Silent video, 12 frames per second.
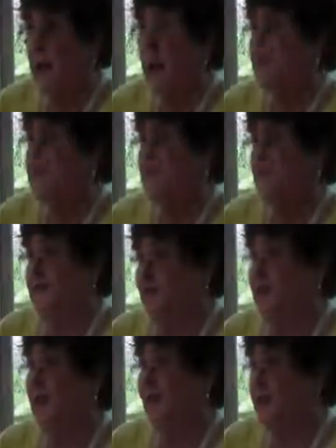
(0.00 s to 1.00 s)
I was
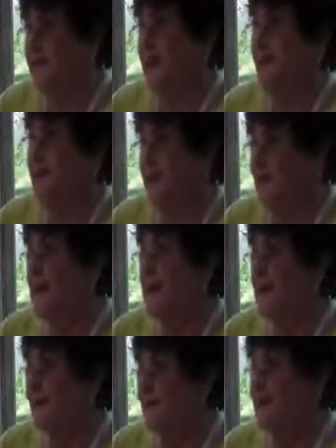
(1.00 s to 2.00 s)
very grateful that
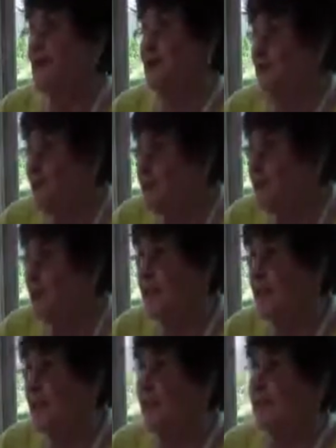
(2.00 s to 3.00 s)
people were doing
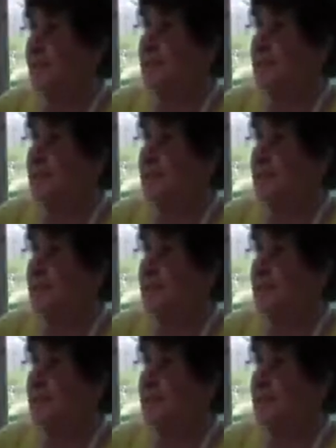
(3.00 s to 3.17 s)
that.